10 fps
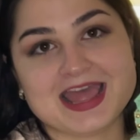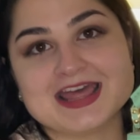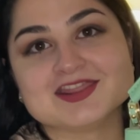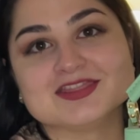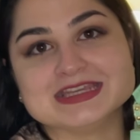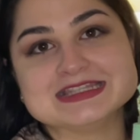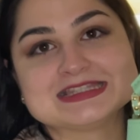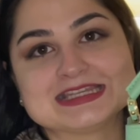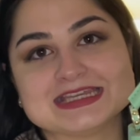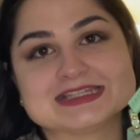and
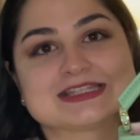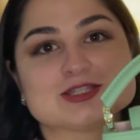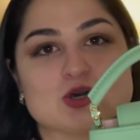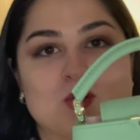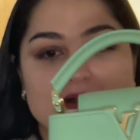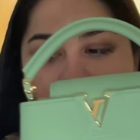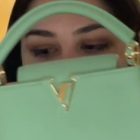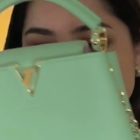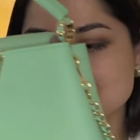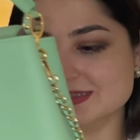this is so
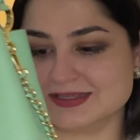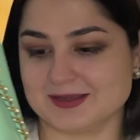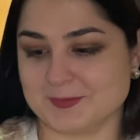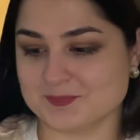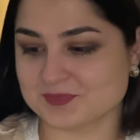amazing.